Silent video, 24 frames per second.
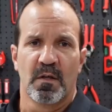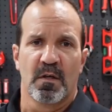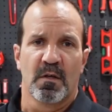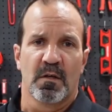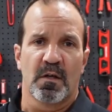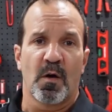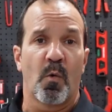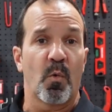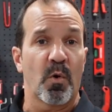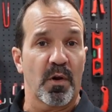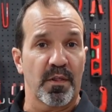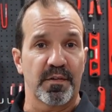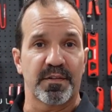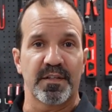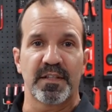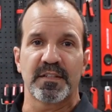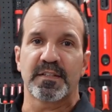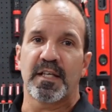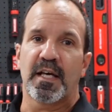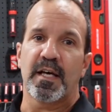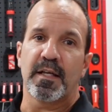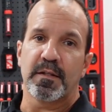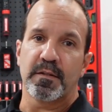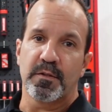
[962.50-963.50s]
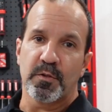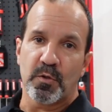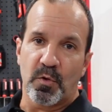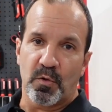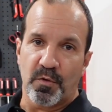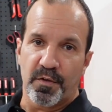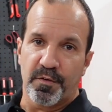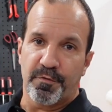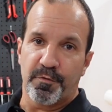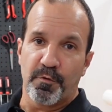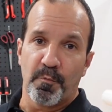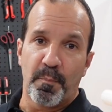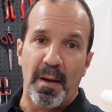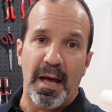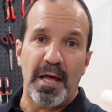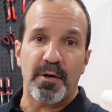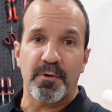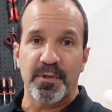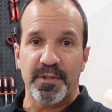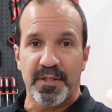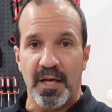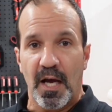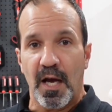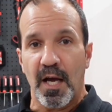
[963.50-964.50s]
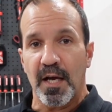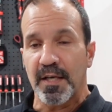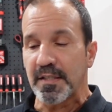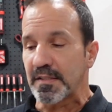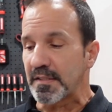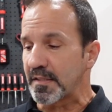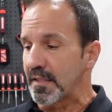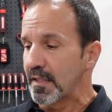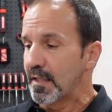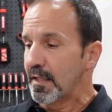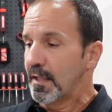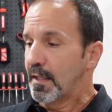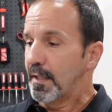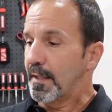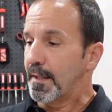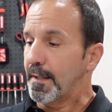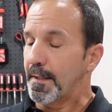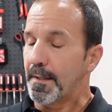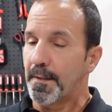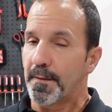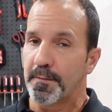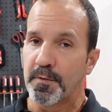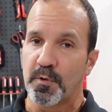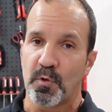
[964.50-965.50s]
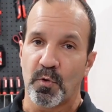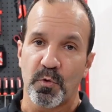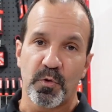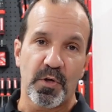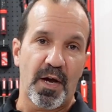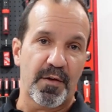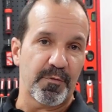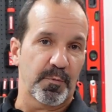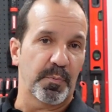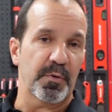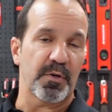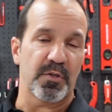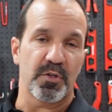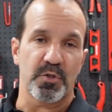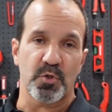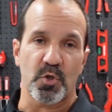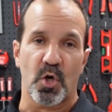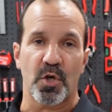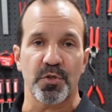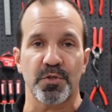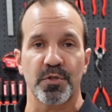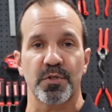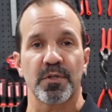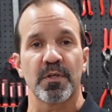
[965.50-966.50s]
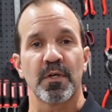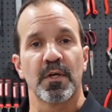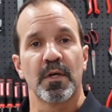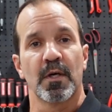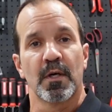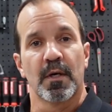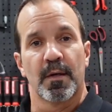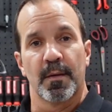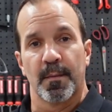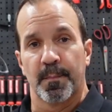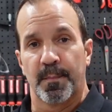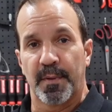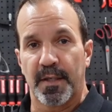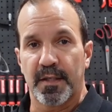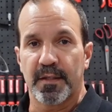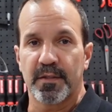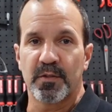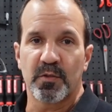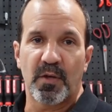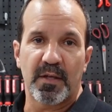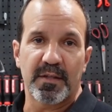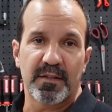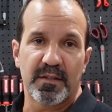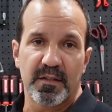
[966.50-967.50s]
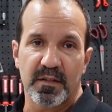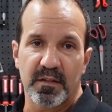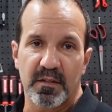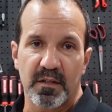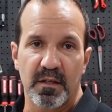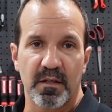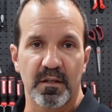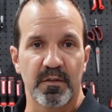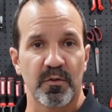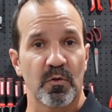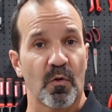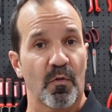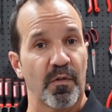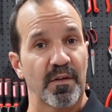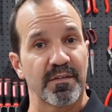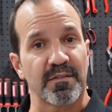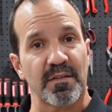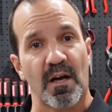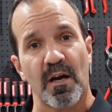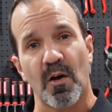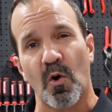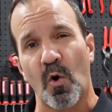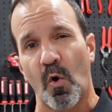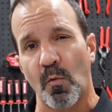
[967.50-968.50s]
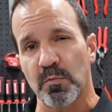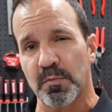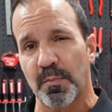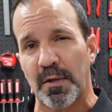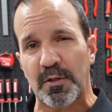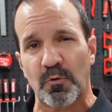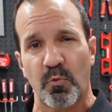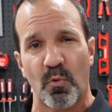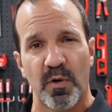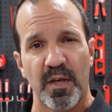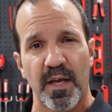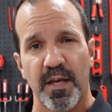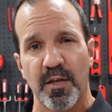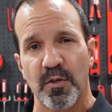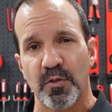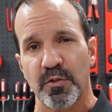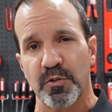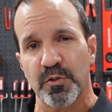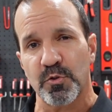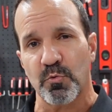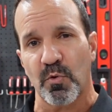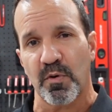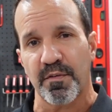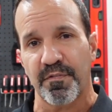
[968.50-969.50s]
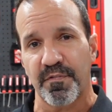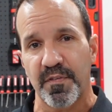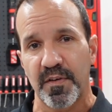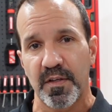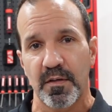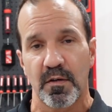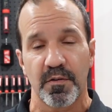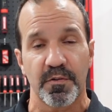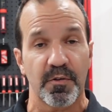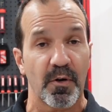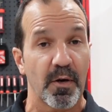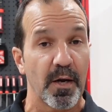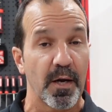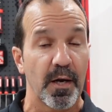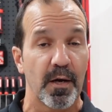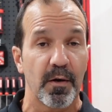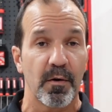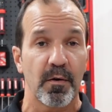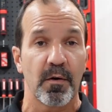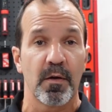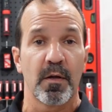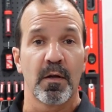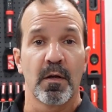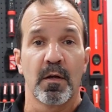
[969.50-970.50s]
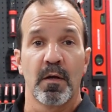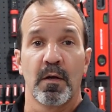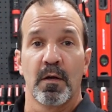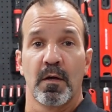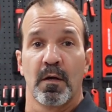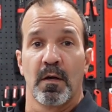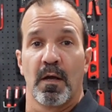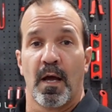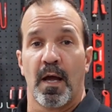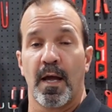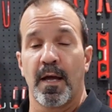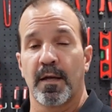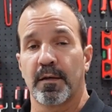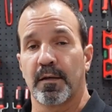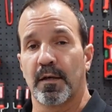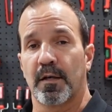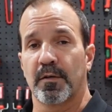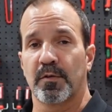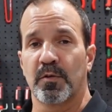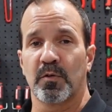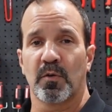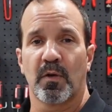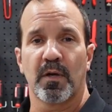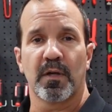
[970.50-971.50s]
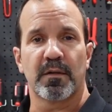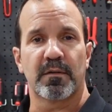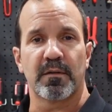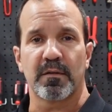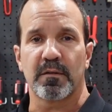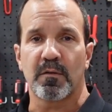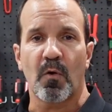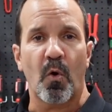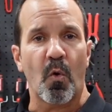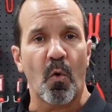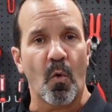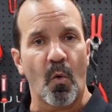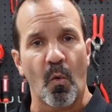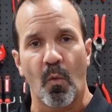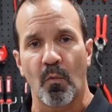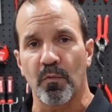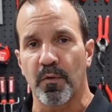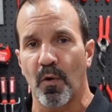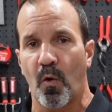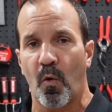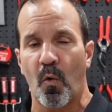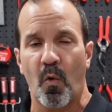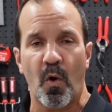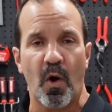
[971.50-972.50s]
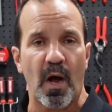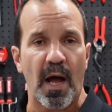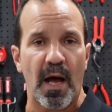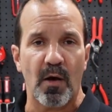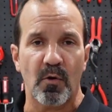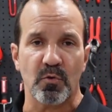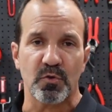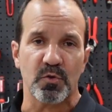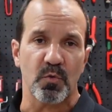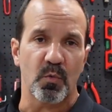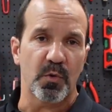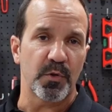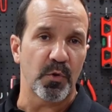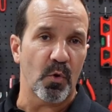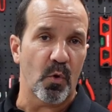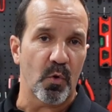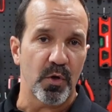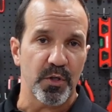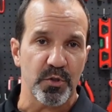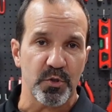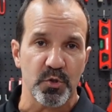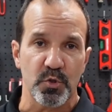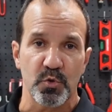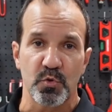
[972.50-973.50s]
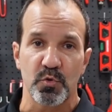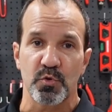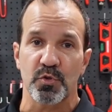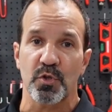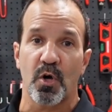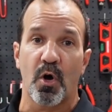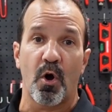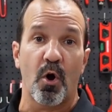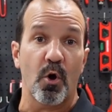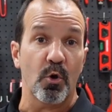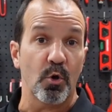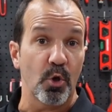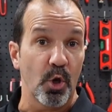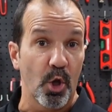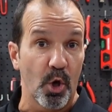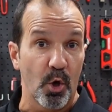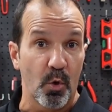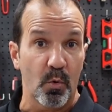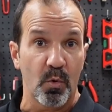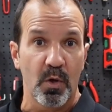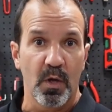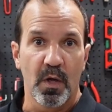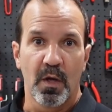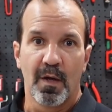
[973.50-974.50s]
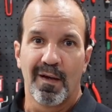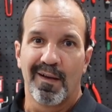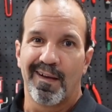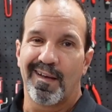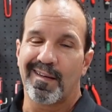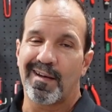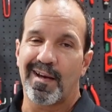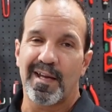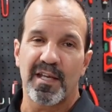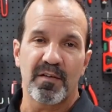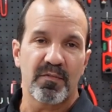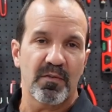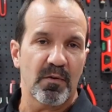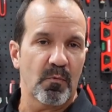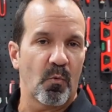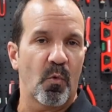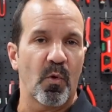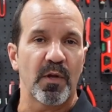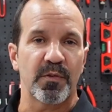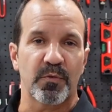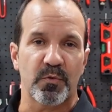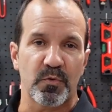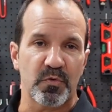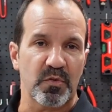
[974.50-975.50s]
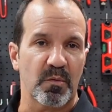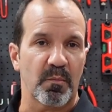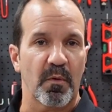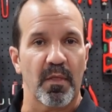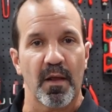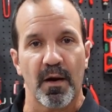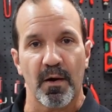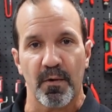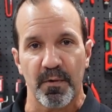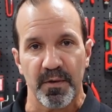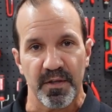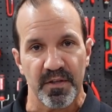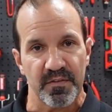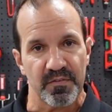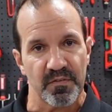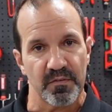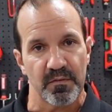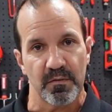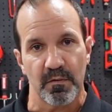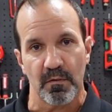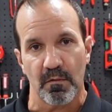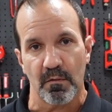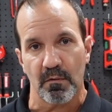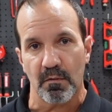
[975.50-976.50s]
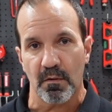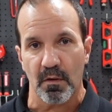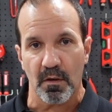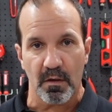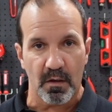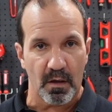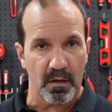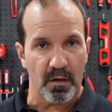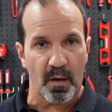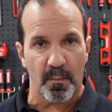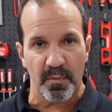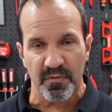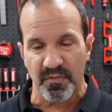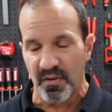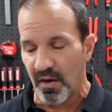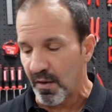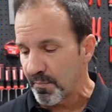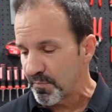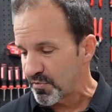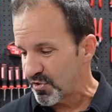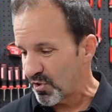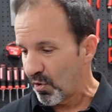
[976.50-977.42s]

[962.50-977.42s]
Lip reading: One of the things that, you know, if your battery dies, you know, you have to put on the charger. But, you know, I did, you know, the entire home is about 2,800 square feet under air. And, you know, it did the whole house with no issues on low. And I even went to some of the areas, you know, a couple times.